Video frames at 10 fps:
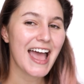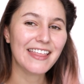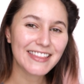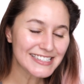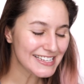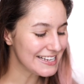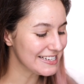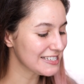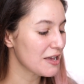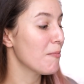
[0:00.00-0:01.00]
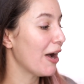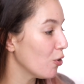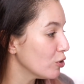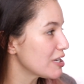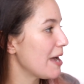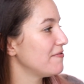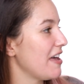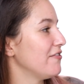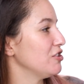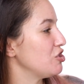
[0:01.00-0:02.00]
and this is my all-time
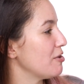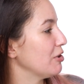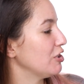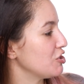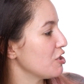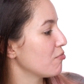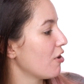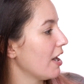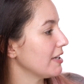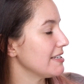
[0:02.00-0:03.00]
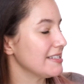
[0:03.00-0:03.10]
favorite Dermalogica product.